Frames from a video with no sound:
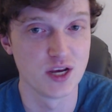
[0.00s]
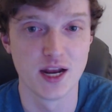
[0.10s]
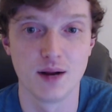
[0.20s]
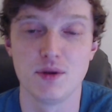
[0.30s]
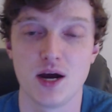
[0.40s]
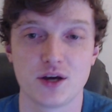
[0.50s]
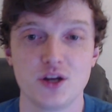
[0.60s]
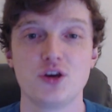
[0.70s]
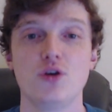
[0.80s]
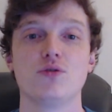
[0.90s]
And I'm not going
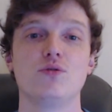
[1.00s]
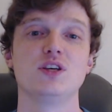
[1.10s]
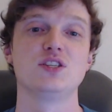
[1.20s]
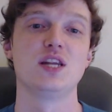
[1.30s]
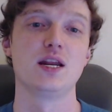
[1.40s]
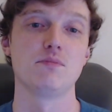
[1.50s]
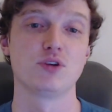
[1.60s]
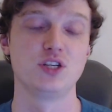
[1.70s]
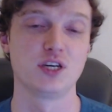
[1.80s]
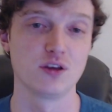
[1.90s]
to go through this in any
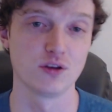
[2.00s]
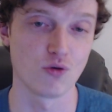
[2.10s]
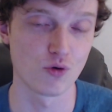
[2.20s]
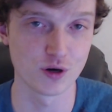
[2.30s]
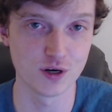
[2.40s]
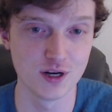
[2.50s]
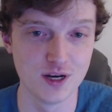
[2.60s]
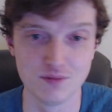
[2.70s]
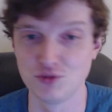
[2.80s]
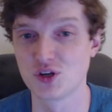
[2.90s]
particular order.
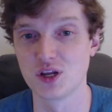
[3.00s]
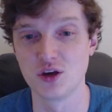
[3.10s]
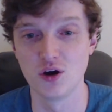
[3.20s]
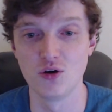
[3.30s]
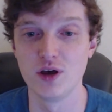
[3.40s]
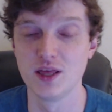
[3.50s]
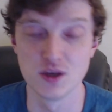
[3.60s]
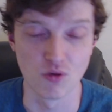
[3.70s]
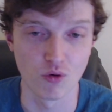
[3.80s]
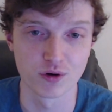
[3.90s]
I'm just going to go in the
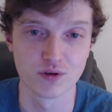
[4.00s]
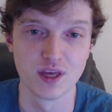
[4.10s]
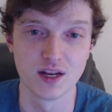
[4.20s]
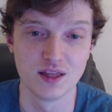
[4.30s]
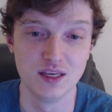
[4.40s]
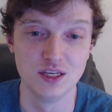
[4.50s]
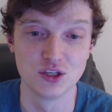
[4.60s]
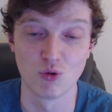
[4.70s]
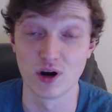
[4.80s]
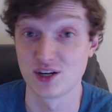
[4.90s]
order that these
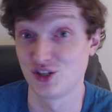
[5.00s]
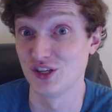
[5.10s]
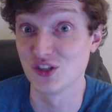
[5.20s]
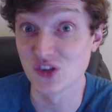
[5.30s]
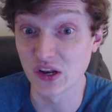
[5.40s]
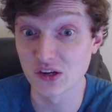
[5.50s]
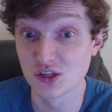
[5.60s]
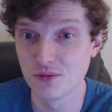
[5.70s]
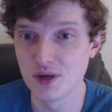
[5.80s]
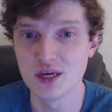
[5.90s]
were actually sent
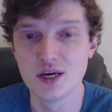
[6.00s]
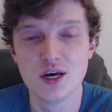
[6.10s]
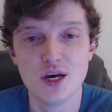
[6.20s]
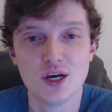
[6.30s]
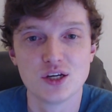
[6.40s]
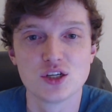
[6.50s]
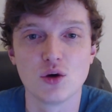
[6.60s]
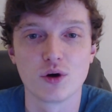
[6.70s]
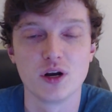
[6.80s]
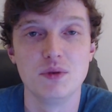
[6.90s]
to me. So
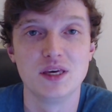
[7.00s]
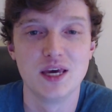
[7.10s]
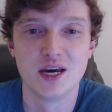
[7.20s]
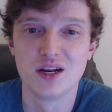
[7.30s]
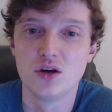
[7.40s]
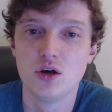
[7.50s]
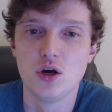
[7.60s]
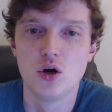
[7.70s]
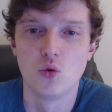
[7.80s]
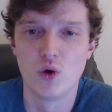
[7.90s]
we're going to begin
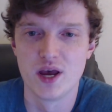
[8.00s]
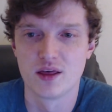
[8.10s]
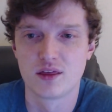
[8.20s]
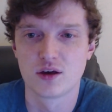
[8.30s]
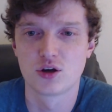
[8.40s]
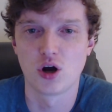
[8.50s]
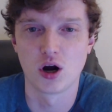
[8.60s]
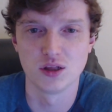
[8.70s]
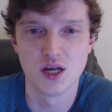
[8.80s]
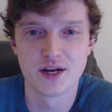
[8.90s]
with
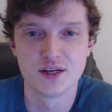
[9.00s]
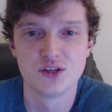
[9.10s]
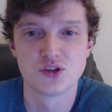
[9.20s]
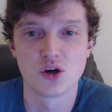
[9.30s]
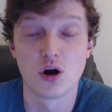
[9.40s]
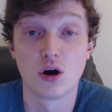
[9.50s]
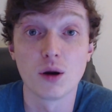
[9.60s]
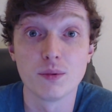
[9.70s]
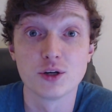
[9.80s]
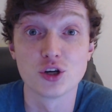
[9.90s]
Carlotta's
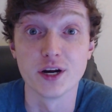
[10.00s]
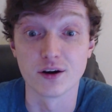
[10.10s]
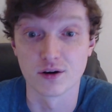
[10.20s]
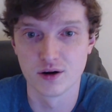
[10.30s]
Arbitrator.